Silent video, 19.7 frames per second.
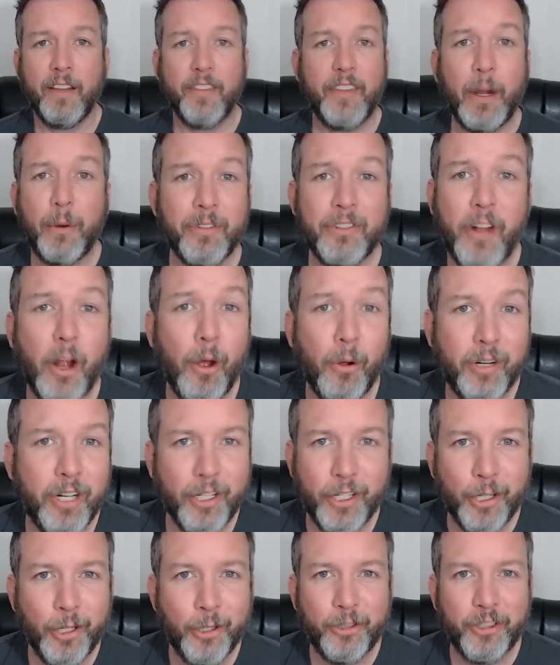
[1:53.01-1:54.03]
There was no
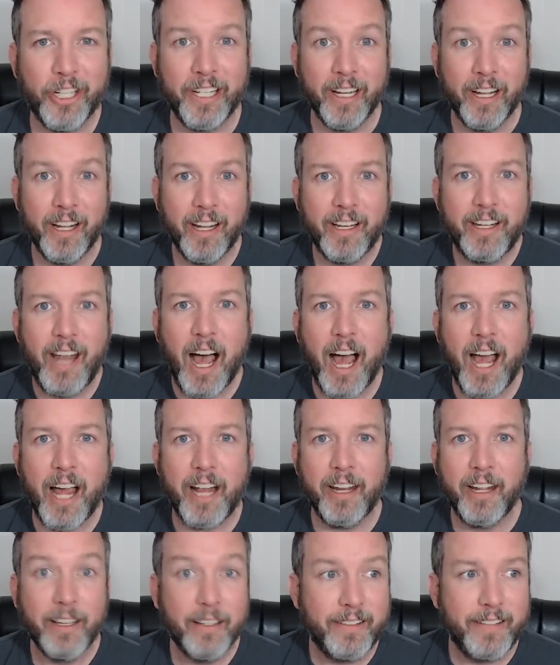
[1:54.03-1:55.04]
collusion.
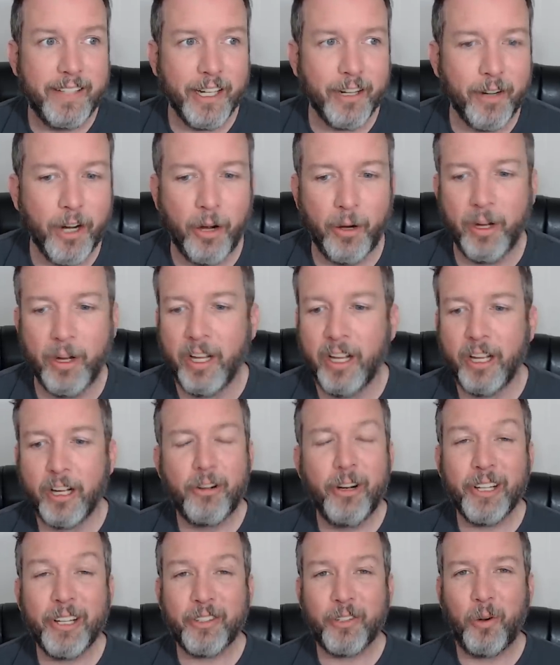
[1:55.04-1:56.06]
None. Zero.
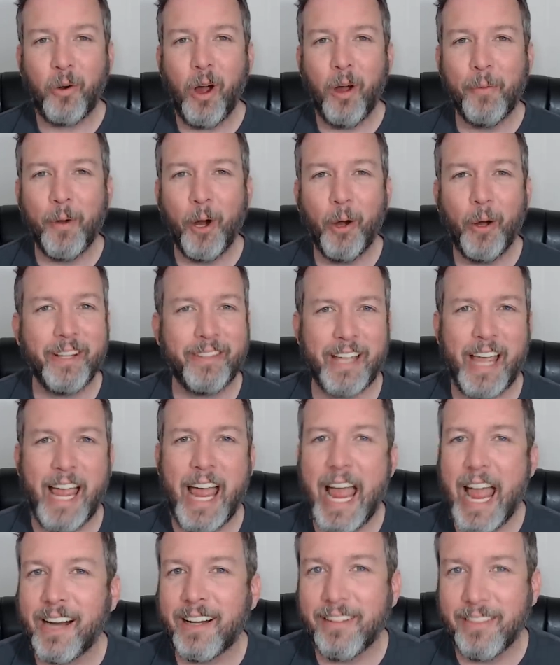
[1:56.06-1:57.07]
Chris Cuomo is a
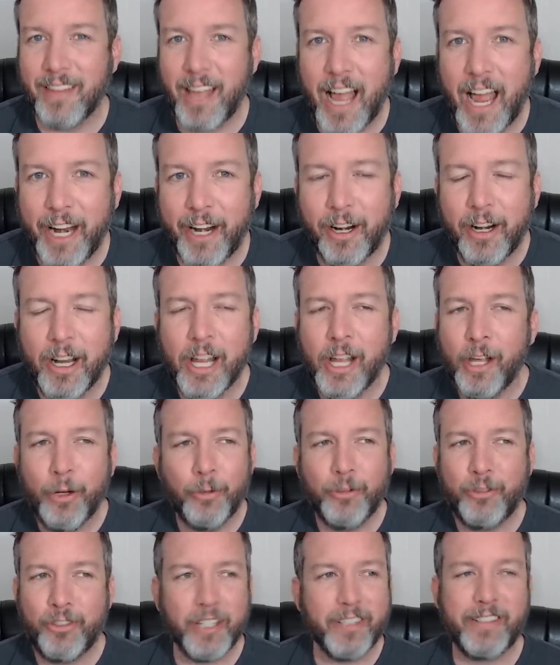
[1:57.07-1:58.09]
hack liar
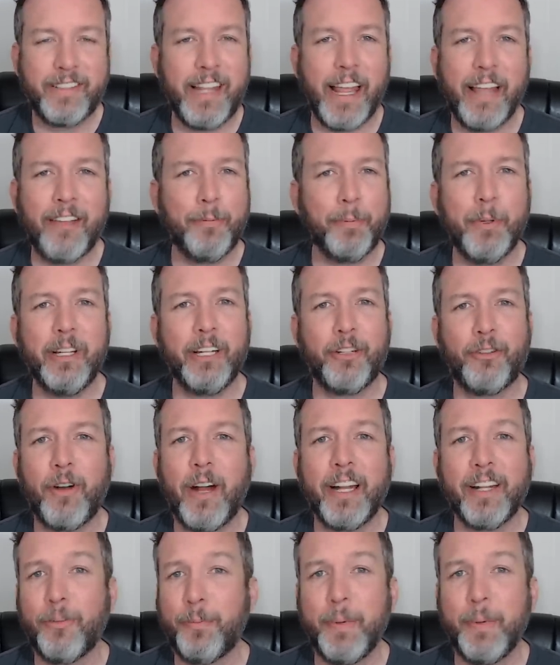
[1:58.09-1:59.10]
who's just desperately
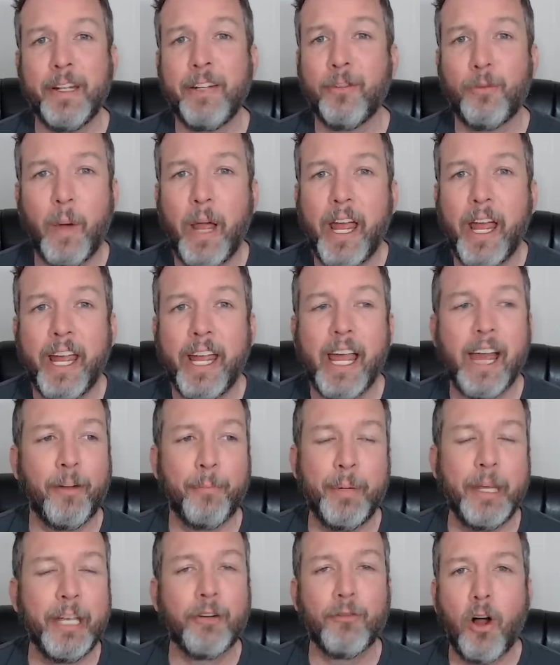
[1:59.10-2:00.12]
trying to spin his way out
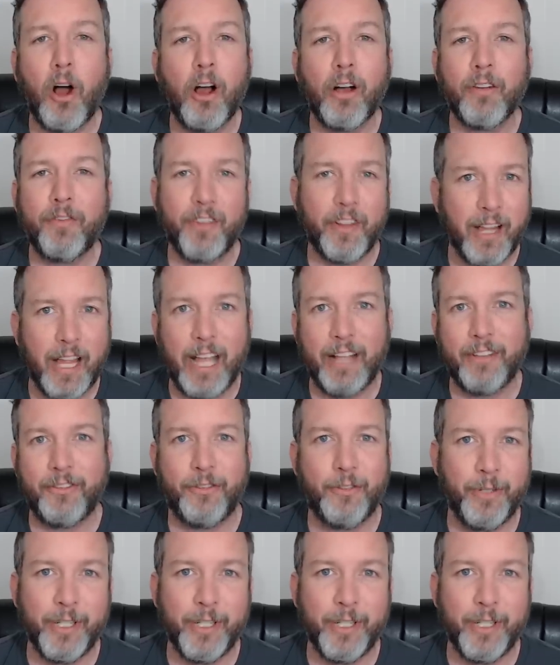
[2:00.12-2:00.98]
of being wrong for the last 2